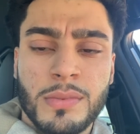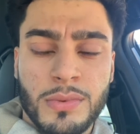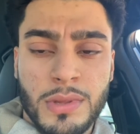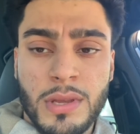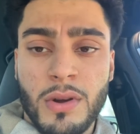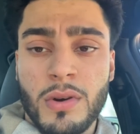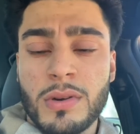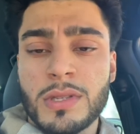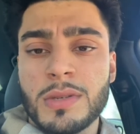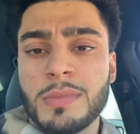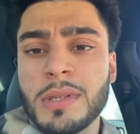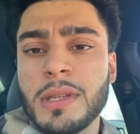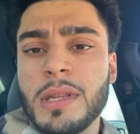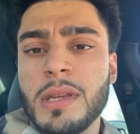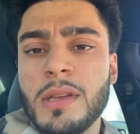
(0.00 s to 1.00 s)
Really hard to
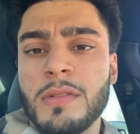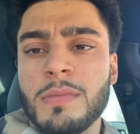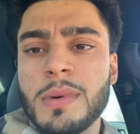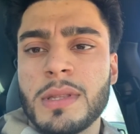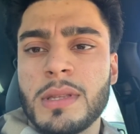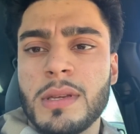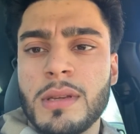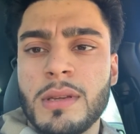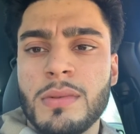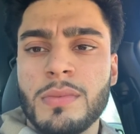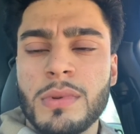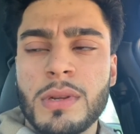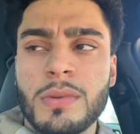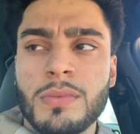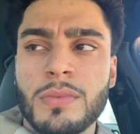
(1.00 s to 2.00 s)
believe, but then
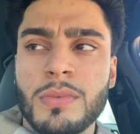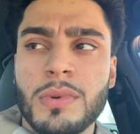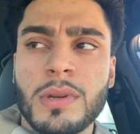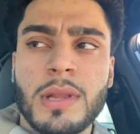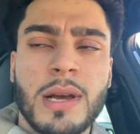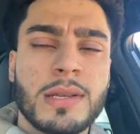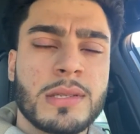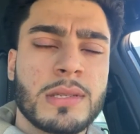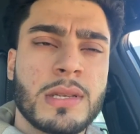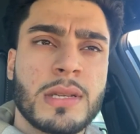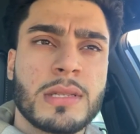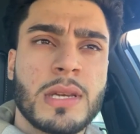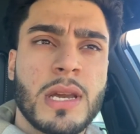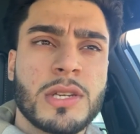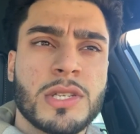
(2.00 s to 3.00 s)
when it realizes
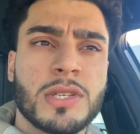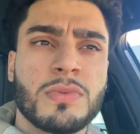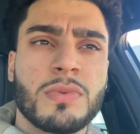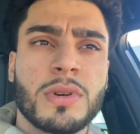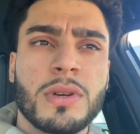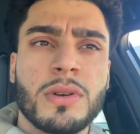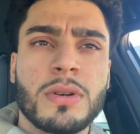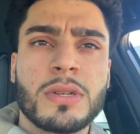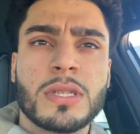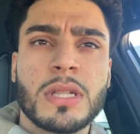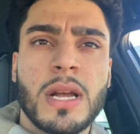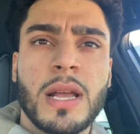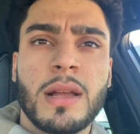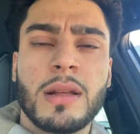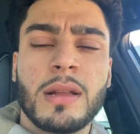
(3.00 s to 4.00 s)
that's actually real, it's like,